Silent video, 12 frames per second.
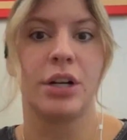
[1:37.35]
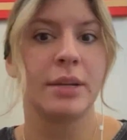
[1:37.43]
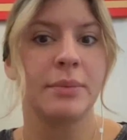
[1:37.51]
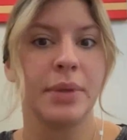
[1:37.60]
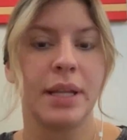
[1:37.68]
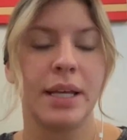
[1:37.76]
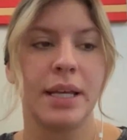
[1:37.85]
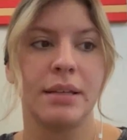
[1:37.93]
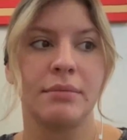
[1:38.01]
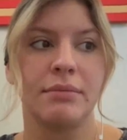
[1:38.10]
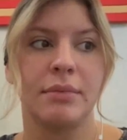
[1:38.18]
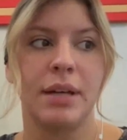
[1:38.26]
started on
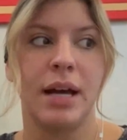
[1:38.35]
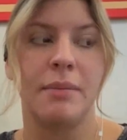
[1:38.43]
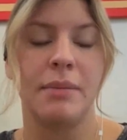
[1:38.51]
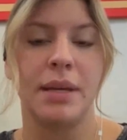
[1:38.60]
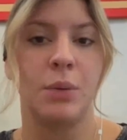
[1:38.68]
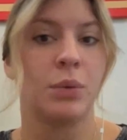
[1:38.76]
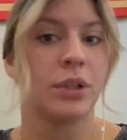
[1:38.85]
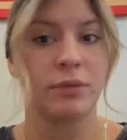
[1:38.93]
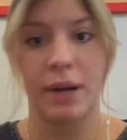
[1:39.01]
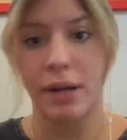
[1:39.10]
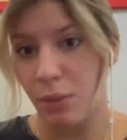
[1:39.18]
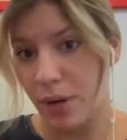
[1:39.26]
in-plate. It
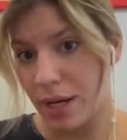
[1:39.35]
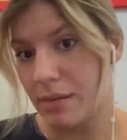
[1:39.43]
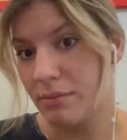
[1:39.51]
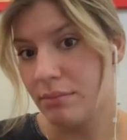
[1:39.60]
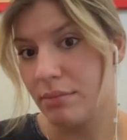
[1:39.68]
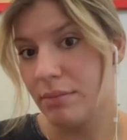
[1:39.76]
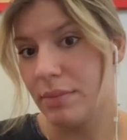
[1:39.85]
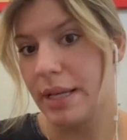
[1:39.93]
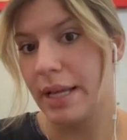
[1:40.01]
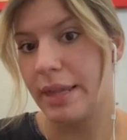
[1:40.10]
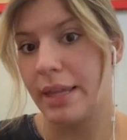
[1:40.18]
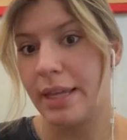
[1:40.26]
worked right away.
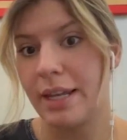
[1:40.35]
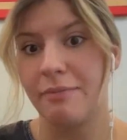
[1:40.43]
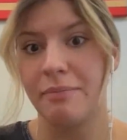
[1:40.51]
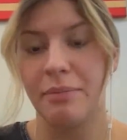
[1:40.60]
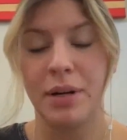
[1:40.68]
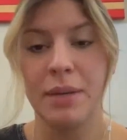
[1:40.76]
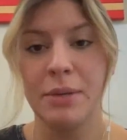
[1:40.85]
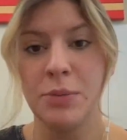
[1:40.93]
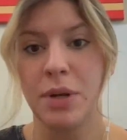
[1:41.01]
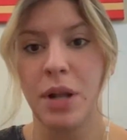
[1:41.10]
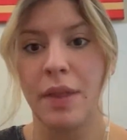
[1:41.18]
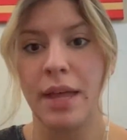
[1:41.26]
And then I've
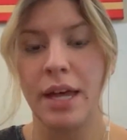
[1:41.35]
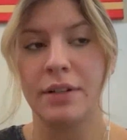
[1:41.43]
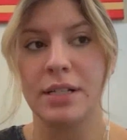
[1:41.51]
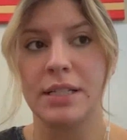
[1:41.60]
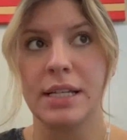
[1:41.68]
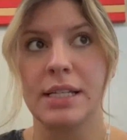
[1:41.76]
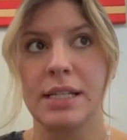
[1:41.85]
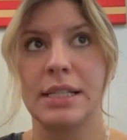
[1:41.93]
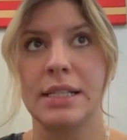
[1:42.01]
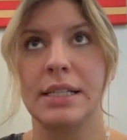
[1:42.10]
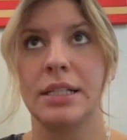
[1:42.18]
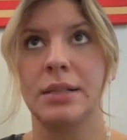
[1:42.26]
pretty much been on that ever
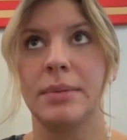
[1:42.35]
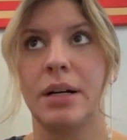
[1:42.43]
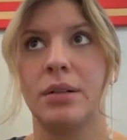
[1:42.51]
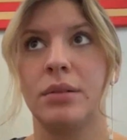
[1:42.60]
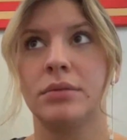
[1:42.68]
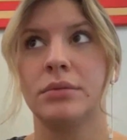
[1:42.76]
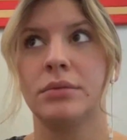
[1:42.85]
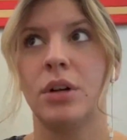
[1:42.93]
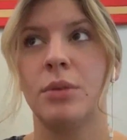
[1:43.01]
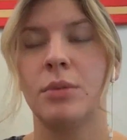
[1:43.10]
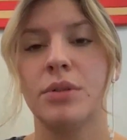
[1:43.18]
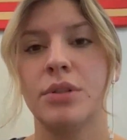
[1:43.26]
since until about
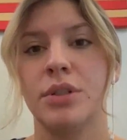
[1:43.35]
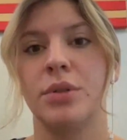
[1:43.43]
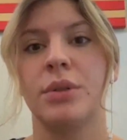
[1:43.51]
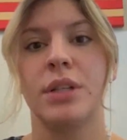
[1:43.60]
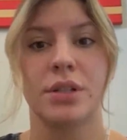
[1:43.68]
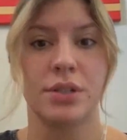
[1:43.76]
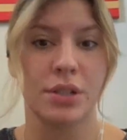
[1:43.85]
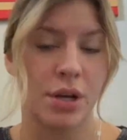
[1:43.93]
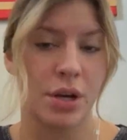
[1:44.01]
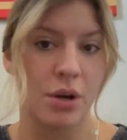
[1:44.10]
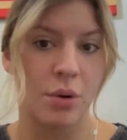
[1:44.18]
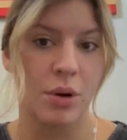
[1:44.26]
almost 2
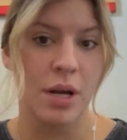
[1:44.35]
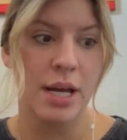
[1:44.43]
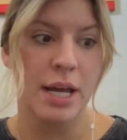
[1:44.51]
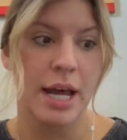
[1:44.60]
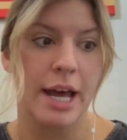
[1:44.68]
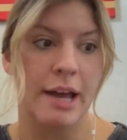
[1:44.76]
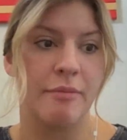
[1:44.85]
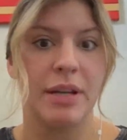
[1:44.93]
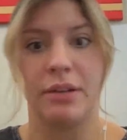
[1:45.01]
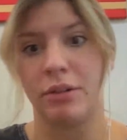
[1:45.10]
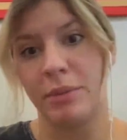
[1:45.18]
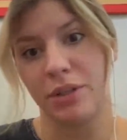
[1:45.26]
years ago,
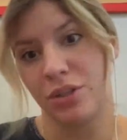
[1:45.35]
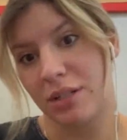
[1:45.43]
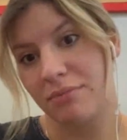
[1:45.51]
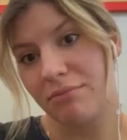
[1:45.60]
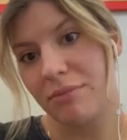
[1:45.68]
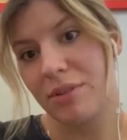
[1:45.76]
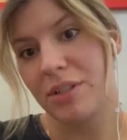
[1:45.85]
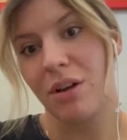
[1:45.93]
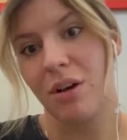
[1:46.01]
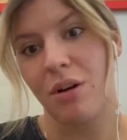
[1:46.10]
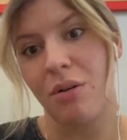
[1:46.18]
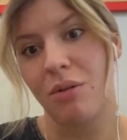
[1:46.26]
I've been in remission.
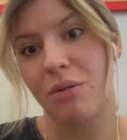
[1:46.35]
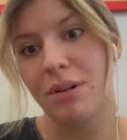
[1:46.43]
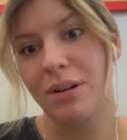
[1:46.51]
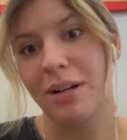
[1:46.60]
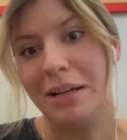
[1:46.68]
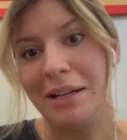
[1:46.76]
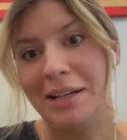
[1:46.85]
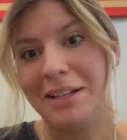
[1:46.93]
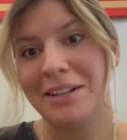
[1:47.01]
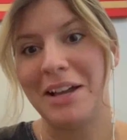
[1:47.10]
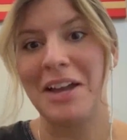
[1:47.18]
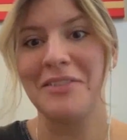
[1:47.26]
So
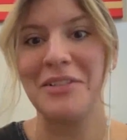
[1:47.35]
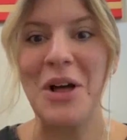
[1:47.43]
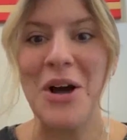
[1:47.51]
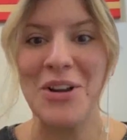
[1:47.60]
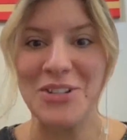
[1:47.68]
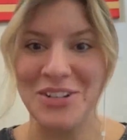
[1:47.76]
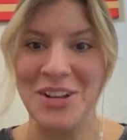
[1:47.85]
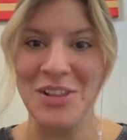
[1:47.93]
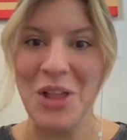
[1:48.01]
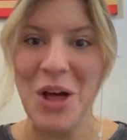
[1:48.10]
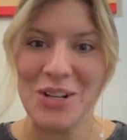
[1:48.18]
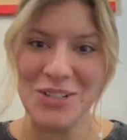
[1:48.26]
kind of a
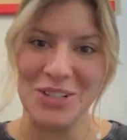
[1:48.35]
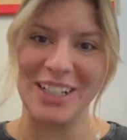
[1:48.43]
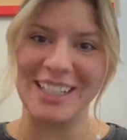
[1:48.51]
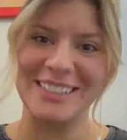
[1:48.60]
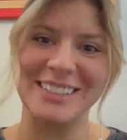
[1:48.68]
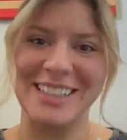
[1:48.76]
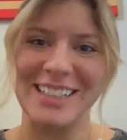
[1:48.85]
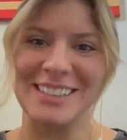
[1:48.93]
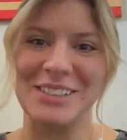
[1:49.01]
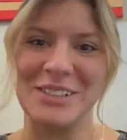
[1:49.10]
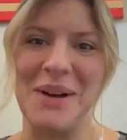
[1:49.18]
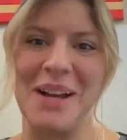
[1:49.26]
long journey. It took us a
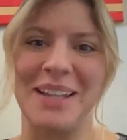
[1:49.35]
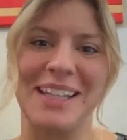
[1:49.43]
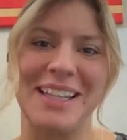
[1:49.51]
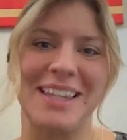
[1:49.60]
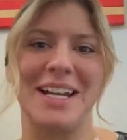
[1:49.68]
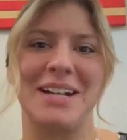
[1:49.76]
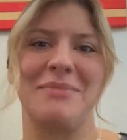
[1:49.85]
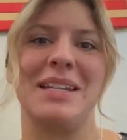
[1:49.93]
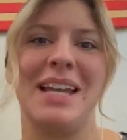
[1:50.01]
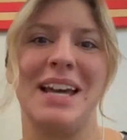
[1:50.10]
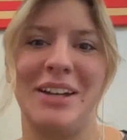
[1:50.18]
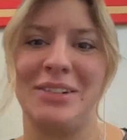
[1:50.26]
little while to get there, but
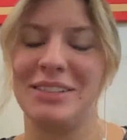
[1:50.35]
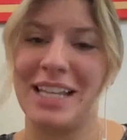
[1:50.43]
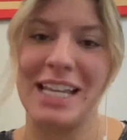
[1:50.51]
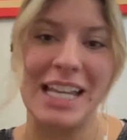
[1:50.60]
now I don't take